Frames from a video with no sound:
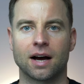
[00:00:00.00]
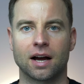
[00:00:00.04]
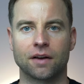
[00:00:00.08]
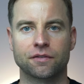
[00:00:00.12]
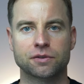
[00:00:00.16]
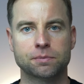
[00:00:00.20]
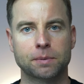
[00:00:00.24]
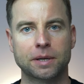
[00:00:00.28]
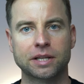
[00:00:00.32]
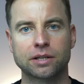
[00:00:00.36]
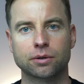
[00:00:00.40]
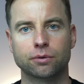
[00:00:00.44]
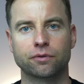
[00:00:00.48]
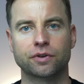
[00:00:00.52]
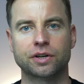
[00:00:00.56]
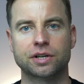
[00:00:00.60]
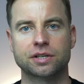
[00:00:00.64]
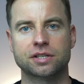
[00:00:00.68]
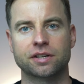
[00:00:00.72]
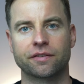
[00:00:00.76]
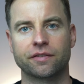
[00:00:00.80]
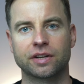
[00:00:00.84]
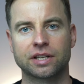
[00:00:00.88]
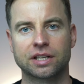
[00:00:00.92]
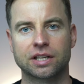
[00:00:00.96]
I've spent over
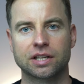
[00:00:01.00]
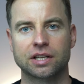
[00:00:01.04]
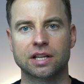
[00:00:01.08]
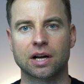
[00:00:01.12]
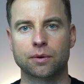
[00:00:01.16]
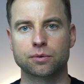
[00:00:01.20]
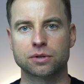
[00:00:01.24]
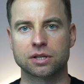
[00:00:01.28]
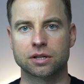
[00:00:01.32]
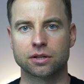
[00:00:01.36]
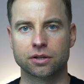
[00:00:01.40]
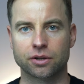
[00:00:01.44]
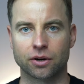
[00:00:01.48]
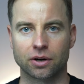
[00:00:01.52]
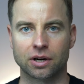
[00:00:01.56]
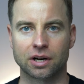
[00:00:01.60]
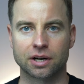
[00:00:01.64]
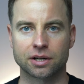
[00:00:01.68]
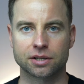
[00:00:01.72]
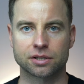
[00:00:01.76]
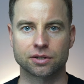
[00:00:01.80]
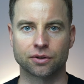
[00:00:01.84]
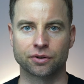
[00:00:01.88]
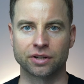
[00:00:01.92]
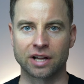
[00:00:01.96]

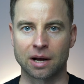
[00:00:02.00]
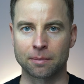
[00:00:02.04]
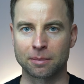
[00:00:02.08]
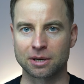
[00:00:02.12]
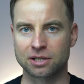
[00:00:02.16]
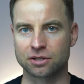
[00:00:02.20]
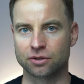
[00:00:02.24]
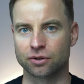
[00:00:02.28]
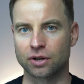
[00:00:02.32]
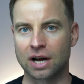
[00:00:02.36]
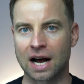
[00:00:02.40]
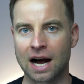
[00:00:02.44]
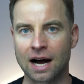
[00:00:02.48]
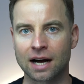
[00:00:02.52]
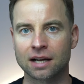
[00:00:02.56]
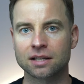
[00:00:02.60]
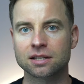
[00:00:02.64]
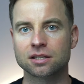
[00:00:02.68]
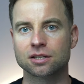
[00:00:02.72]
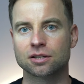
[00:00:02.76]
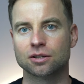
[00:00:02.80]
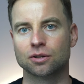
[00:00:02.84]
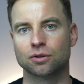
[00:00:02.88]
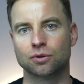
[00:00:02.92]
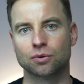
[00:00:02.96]
$70,000 on Amazon
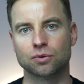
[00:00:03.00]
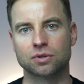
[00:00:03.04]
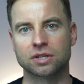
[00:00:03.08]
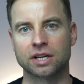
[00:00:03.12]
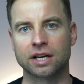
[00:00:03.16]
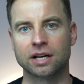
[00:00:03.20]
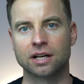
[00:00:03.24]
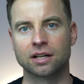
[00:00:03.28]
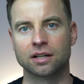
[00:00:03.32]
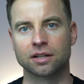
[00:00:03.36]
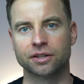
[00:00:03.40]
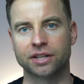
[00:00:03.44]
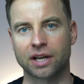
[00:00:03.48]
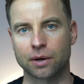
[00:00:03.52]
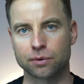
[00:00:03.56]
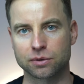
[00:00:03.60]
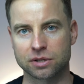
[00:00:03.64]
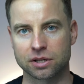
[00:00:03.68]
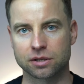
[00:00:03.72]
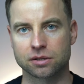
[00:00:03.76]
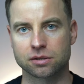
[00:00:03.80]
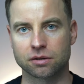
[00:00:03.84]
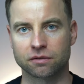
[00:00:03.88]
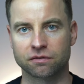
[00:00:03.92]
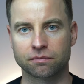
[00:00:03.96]
ads to sell
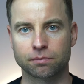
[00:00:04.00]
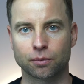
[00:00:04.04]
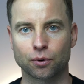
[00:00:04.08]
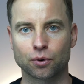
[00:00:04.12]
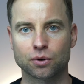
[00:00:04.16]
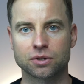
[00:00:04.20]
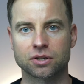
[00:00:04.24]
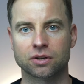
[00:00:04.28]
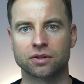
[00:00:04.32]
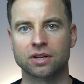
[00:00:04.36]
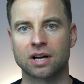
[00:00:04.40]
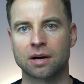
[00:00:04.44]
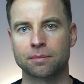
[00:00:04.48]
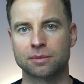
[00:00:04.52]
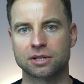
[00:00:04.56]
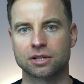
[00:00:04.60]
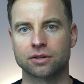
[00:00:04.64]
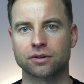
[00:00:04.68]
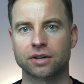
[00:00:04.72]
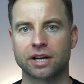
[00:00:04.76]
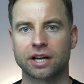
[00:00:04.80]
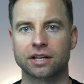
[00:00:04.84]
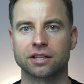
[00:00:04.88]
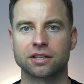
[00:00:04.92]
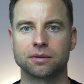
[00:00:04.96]
thousands of books on
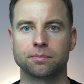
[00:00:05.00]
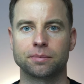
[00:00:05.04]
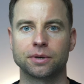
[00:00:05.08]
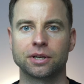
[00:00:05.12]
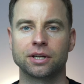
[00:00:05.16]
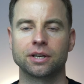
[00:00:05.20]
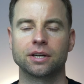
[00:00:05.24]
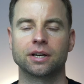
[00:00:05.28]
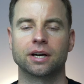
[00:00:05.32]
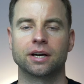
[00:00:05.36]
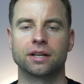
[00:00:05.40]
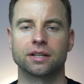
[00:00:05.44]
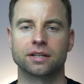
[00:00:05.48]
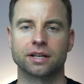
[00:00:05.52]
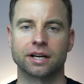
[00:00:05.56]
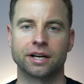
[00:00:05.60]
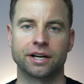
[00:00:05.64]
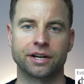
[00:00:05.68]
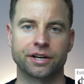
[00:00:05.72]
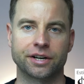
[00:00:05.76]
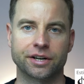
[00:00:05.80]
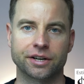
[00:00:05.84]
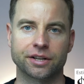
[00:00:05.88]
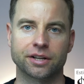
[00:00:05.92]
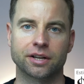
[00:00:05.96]
Amazon KDP and
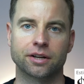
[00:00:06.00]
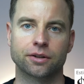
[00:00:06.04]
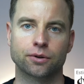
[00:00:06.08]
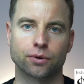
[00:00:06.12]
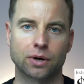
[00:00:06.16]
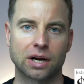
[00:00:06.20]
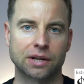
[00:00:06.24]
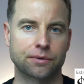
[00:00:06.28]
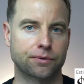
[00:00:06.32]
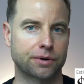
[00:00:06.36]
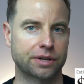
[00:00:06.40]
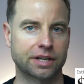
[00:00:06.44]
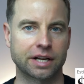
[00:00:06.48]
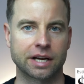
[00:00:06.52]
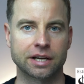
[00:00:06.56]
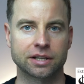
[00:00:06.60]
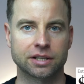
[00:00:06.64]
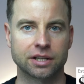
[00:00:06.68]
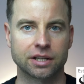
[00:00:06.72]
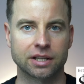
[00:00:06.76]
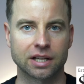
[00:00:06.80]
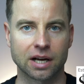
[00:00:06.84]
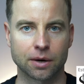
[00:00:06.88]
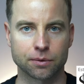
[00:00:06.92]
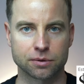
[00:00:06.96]
earn
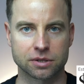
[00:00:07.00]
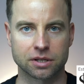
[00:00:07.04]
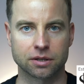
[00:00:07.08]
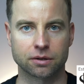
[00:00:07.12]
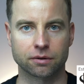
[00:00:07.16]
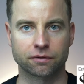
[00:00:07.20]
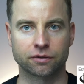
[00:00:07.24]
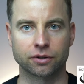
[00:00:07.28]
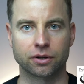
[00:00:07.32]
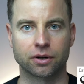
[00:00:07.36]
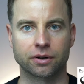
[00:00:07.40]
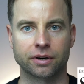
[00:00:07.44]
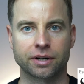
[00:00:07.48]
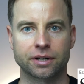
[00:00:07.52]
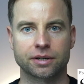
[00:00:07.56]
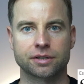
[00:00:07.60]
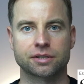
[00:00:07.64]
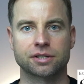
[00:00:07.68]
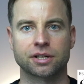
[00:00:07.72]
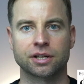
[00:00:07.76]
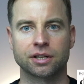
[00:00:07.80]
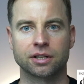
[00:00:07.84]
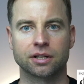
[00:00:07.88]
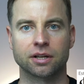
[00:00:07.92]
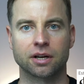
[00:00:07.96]

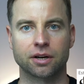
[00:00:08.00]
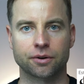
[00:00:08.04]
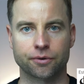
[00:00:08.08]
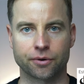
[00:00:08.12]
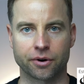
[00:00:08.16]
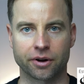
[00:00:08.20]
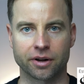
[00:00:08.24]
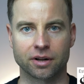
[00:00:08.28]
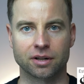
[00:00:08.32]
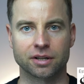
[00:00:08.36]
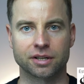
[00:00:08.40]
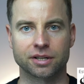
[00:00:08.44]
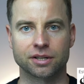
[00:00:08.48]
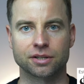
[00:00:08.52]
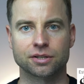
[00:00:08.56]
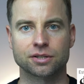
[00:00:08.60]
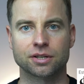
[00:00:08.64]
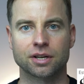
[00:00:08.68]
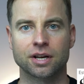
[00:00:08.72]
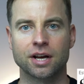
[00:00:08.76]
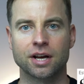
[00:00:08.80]
$280,000 in royalties.